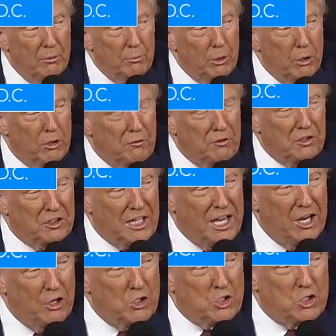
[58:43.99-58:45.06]
Beautiful
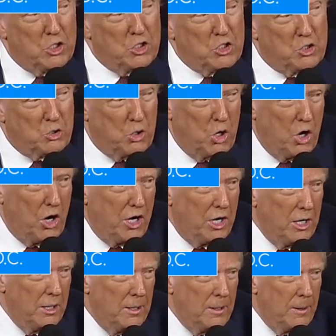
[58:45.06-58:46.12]
towns destroyed.
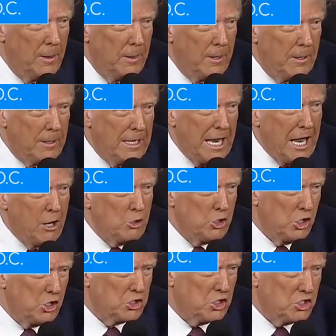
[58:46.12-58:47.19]
Now,
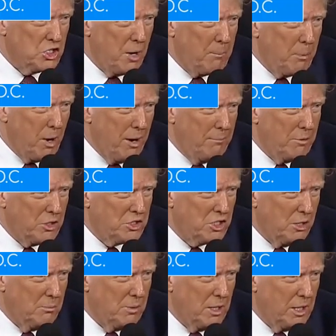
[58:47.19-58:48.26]
just as I promised
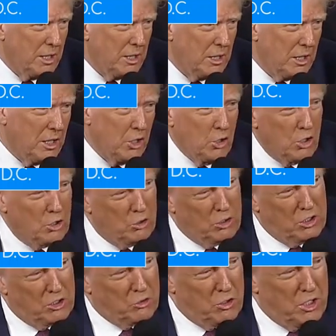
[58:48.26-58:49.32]
in my
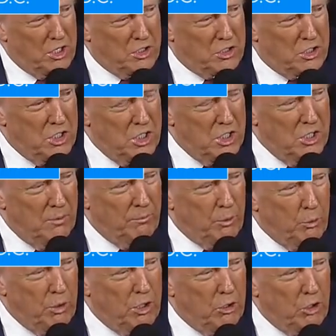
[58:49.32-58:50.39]
inaugural address,
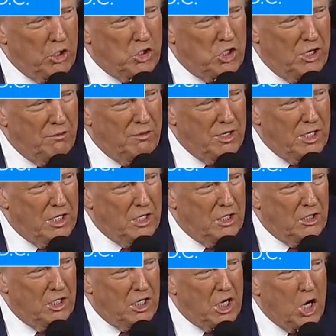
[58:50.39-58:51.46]
we are achieving
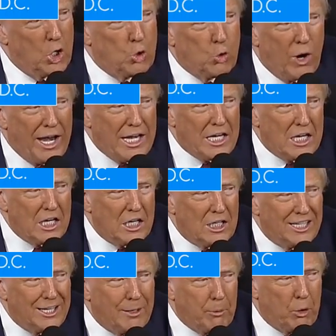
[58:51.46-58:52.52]
the great
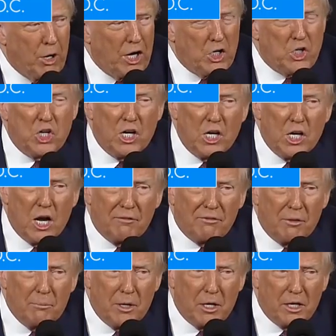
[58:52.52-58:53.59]
liberation of
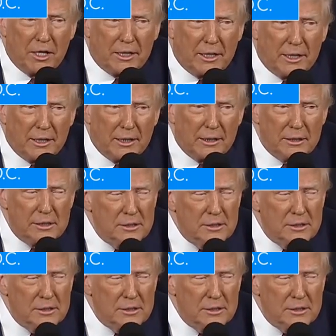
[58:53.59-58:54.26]
America.